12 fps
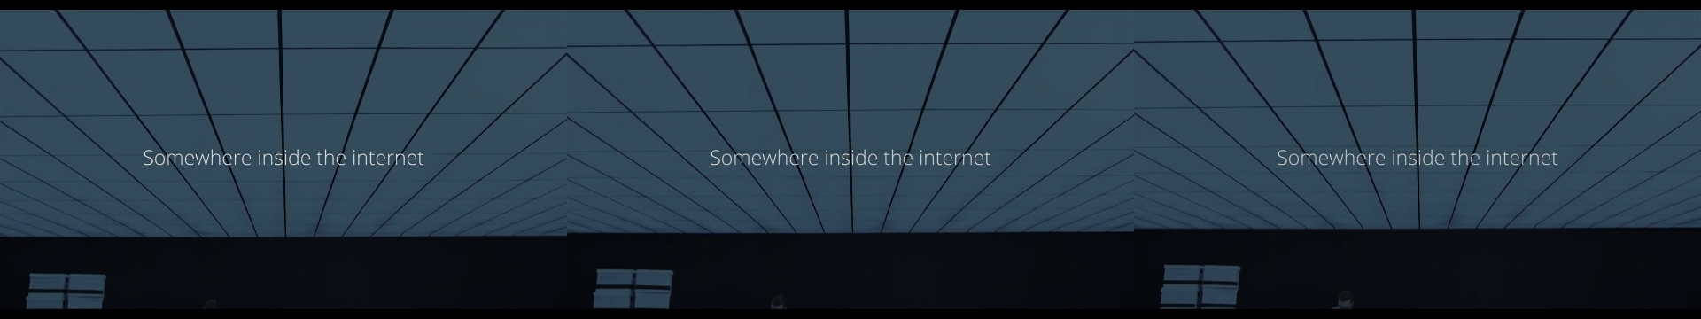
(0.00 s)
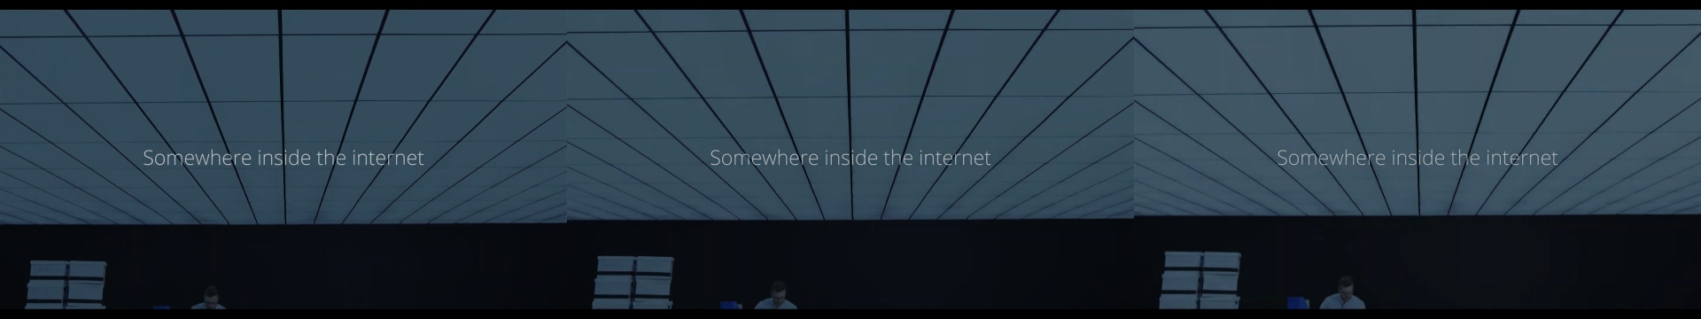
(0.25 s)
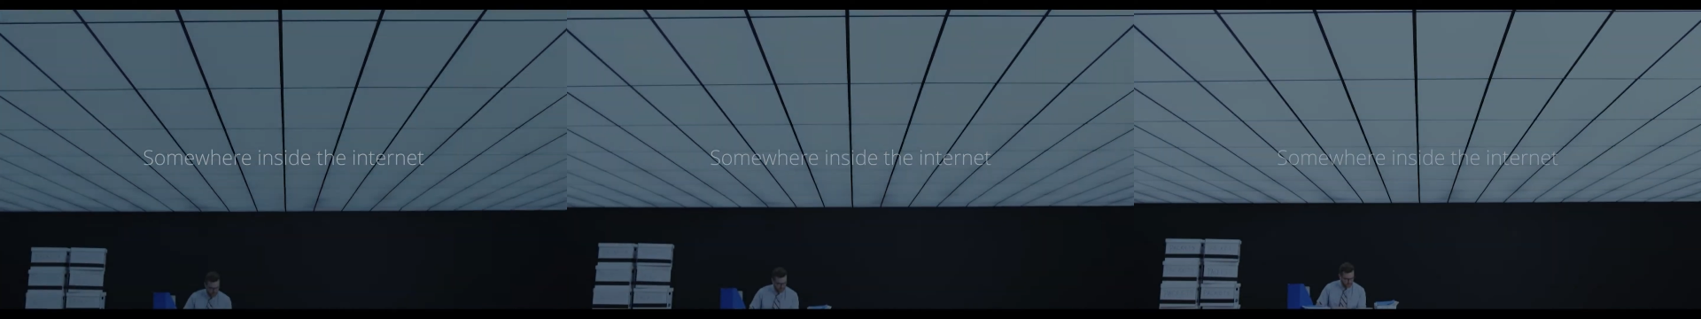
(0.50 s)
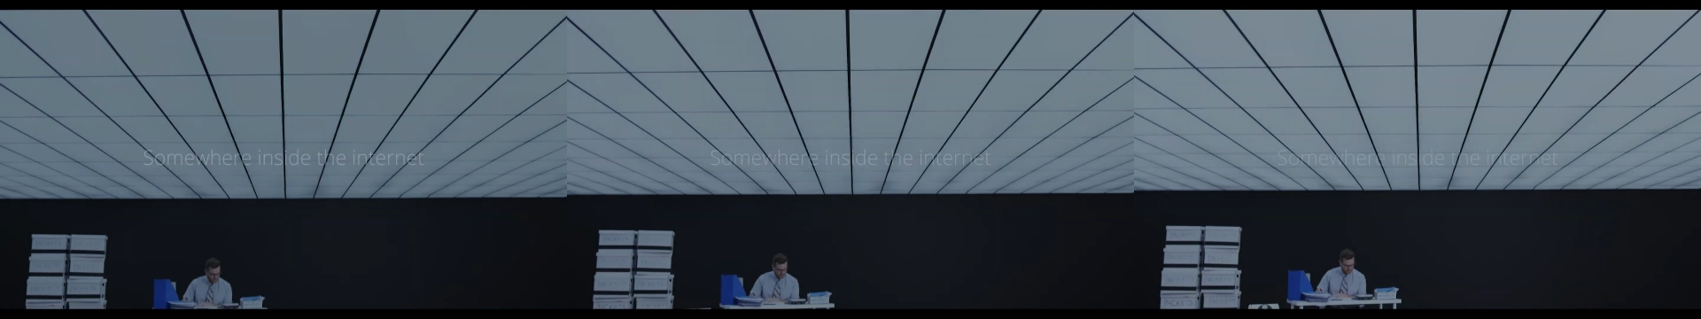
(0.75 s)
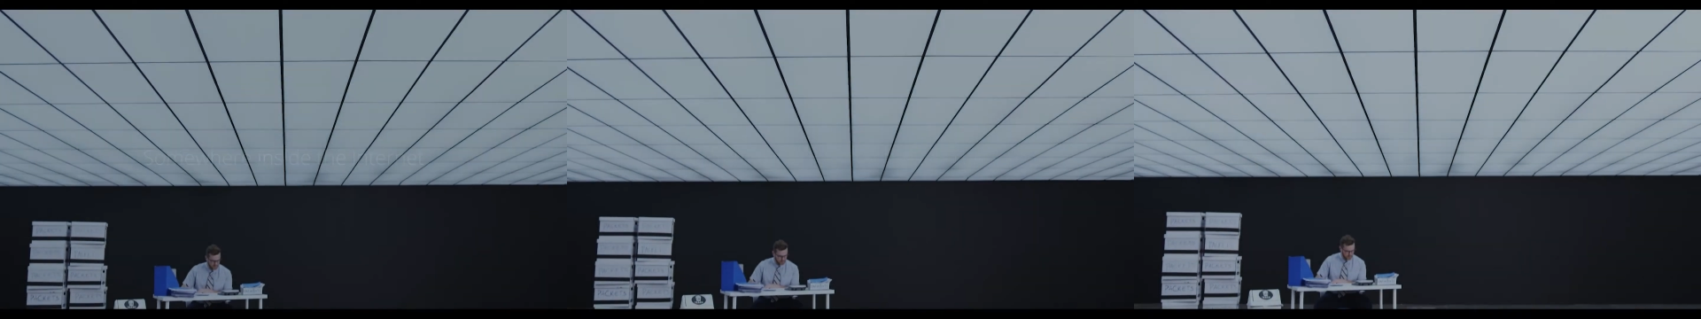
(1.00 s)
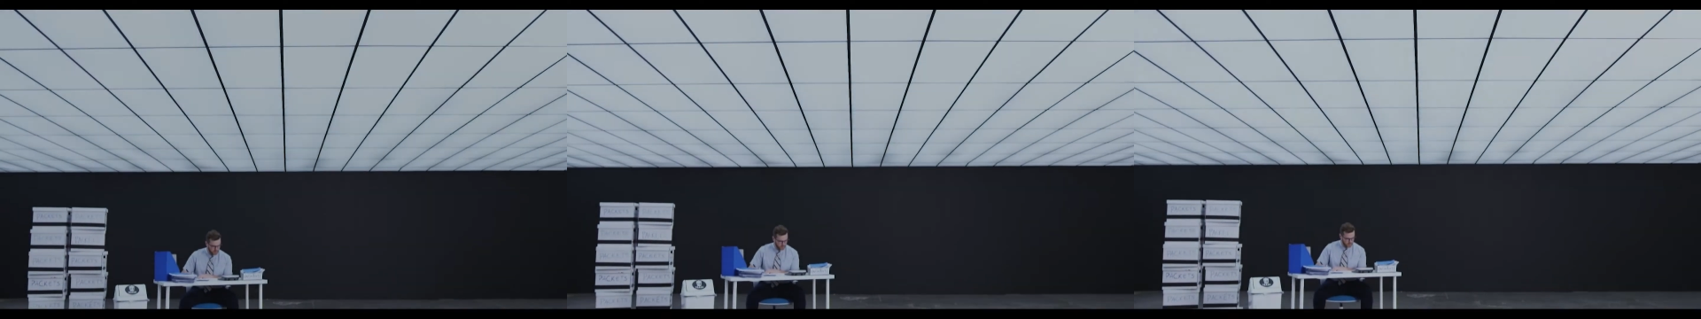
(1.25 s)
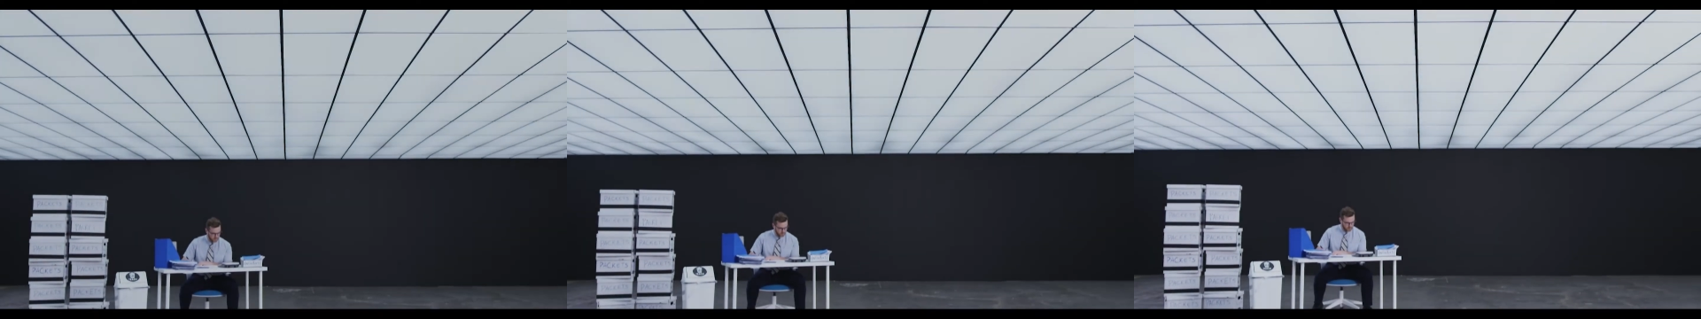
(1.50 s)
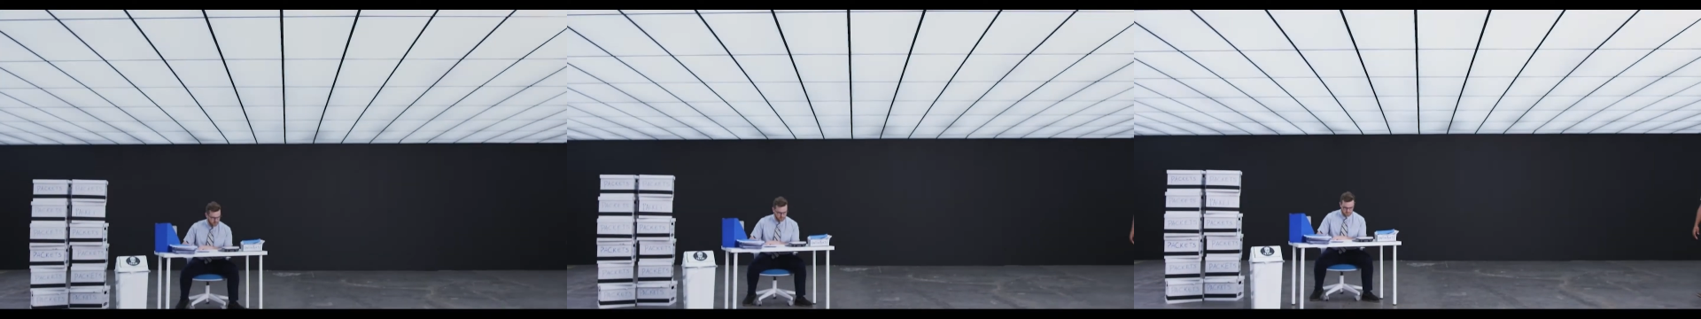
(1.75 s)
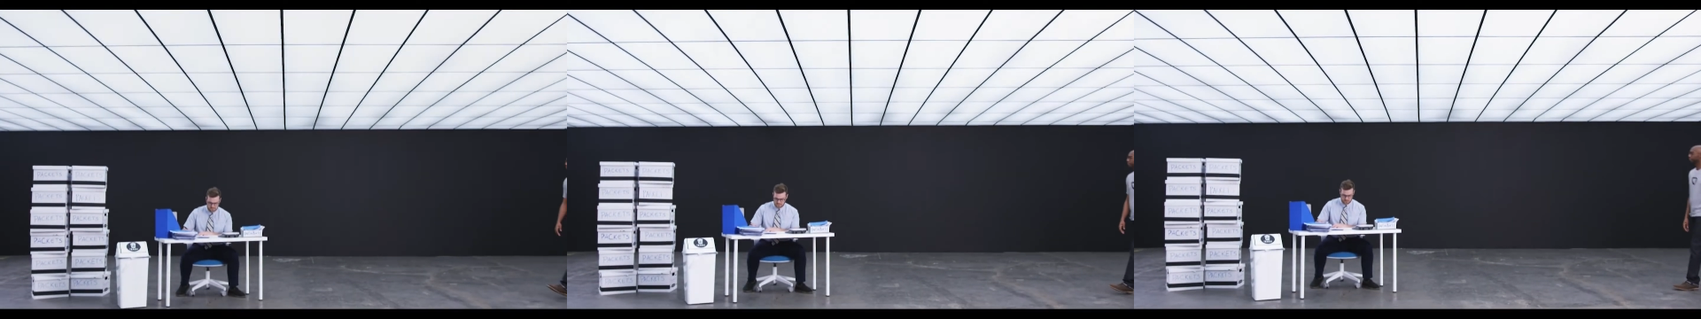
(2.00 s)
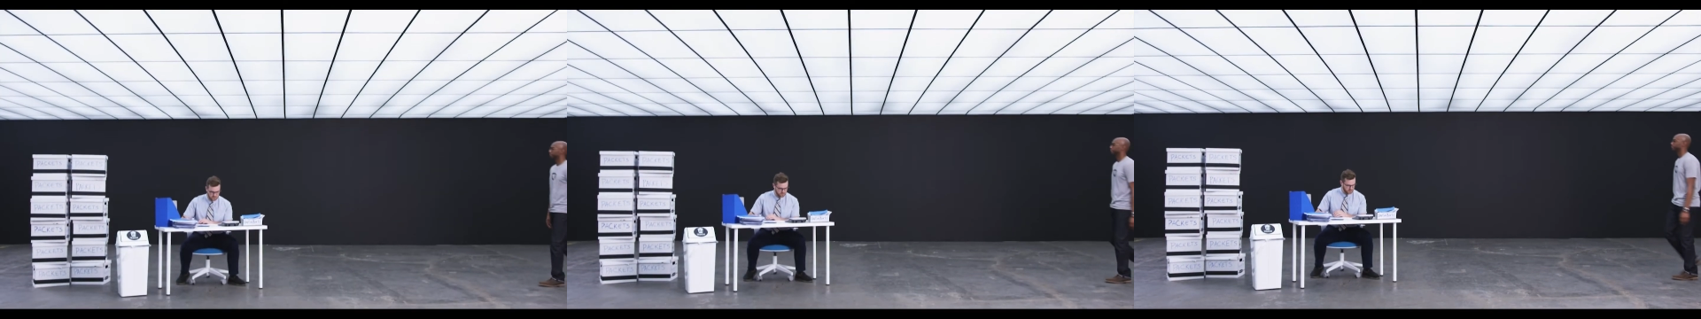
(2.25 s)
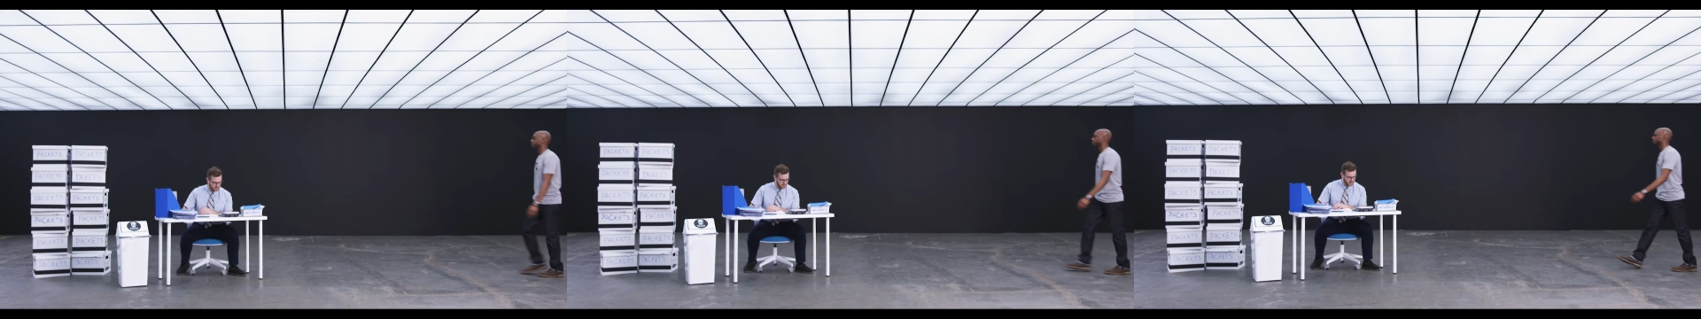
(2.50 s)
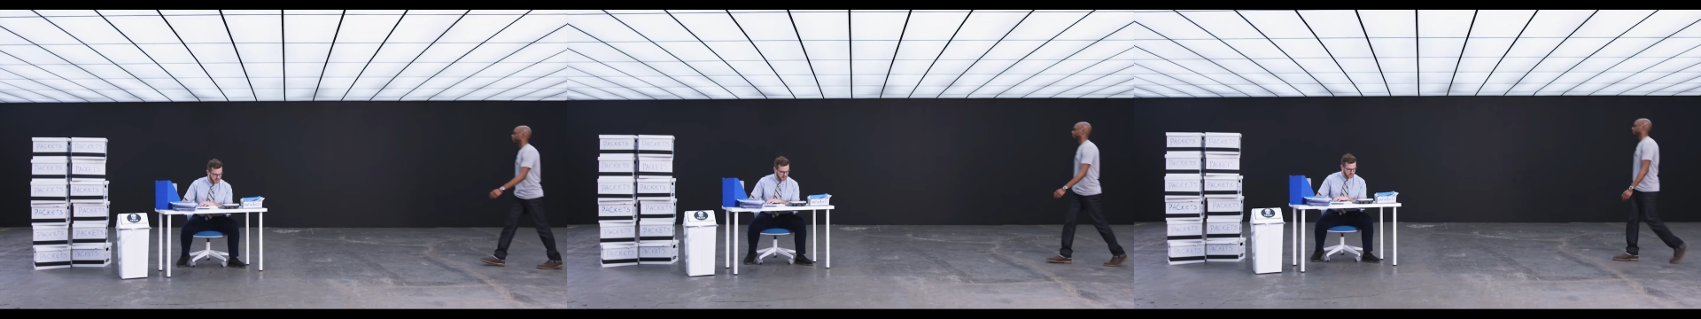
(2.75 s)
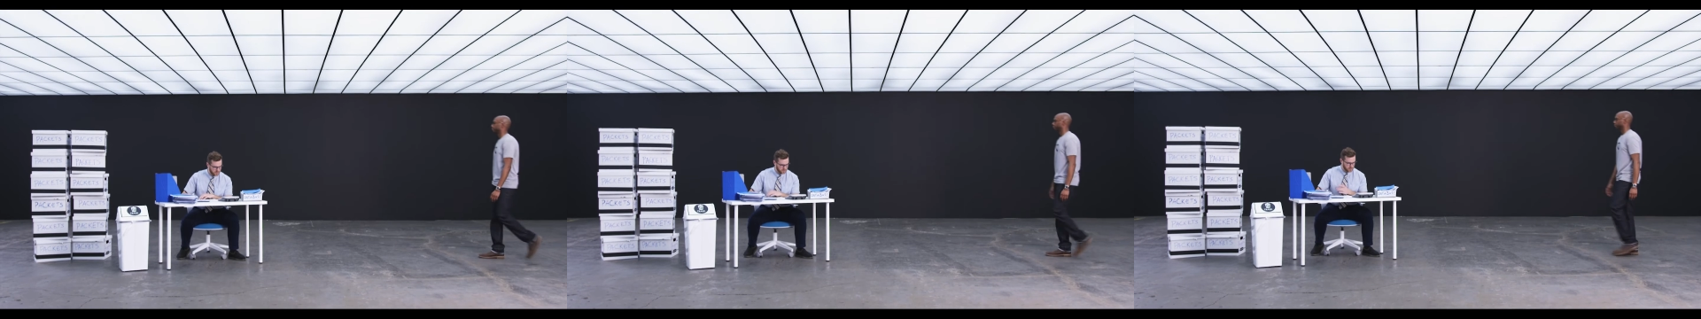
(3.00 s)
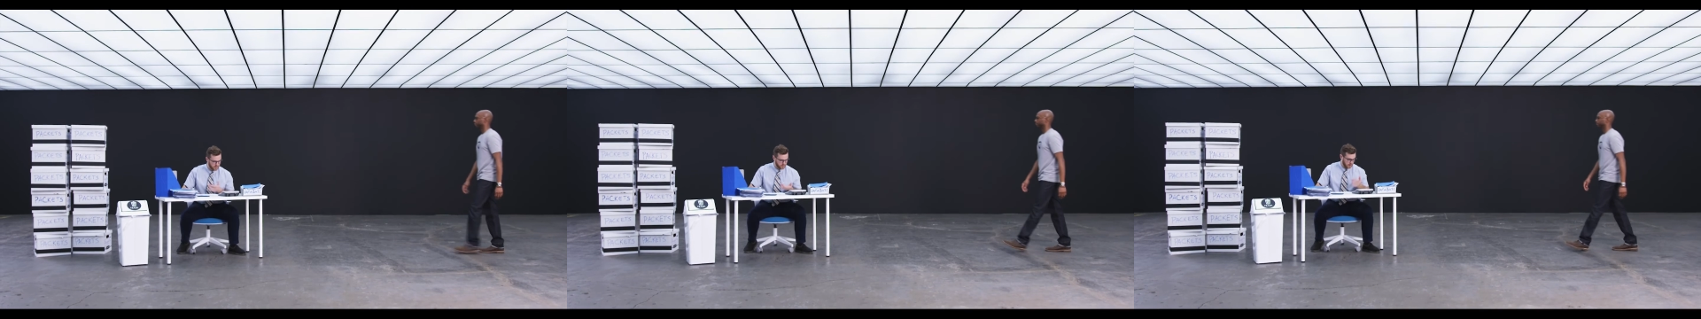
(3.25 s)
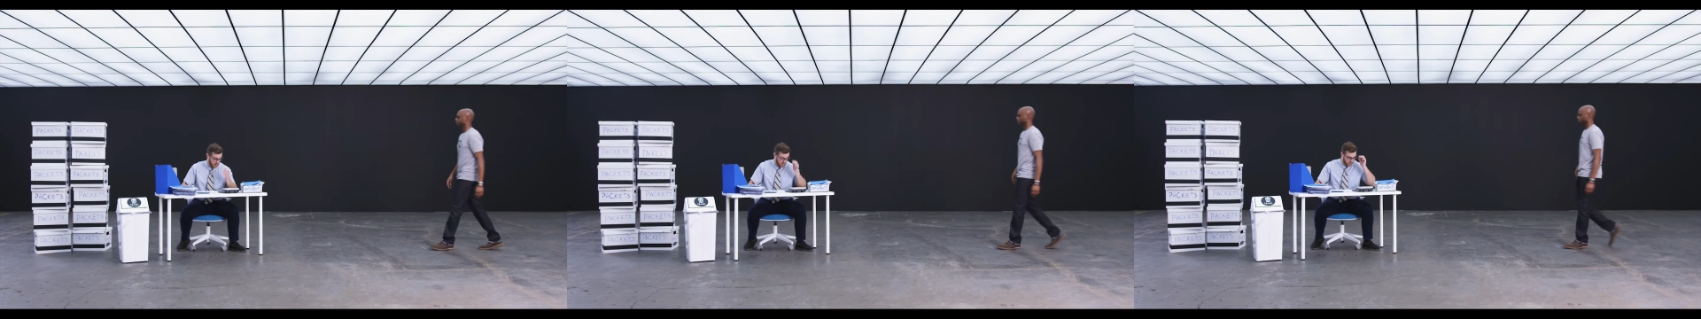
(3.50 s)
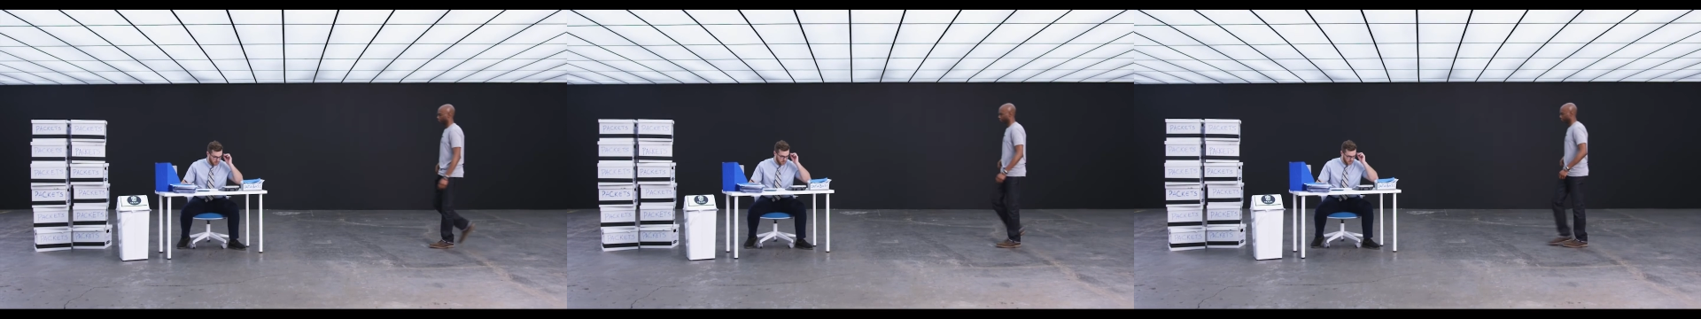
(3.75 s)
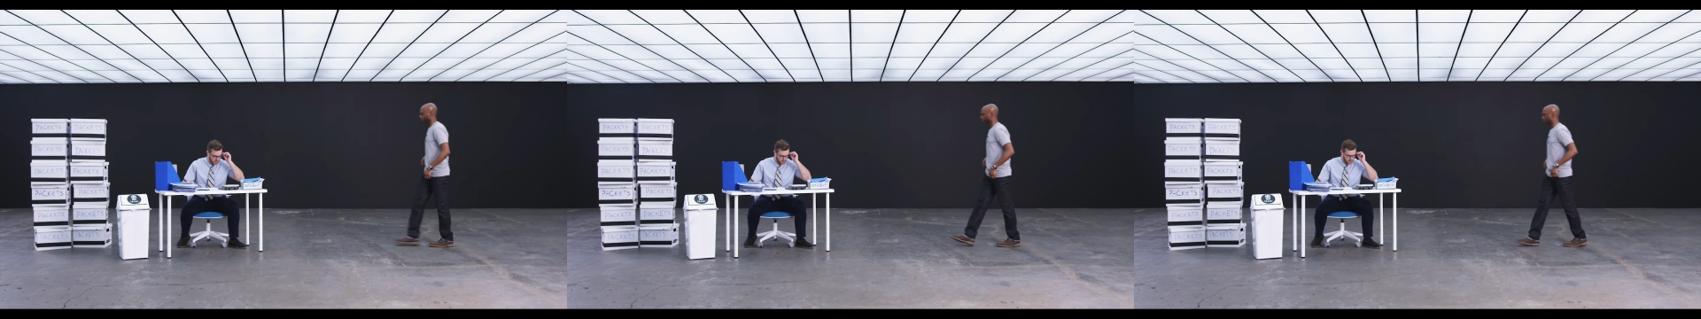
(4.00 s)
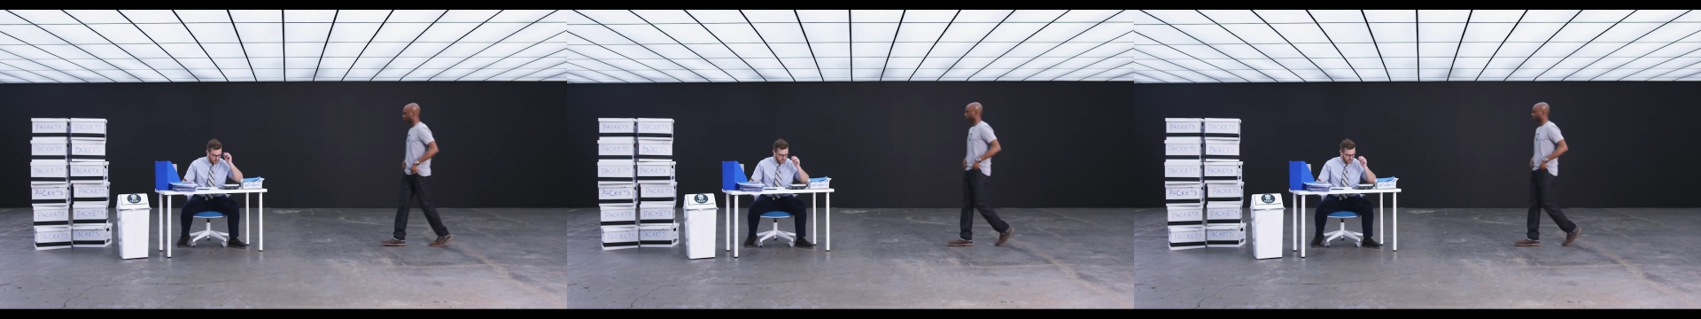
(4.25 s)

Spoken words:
Nobody's mouth can be seen.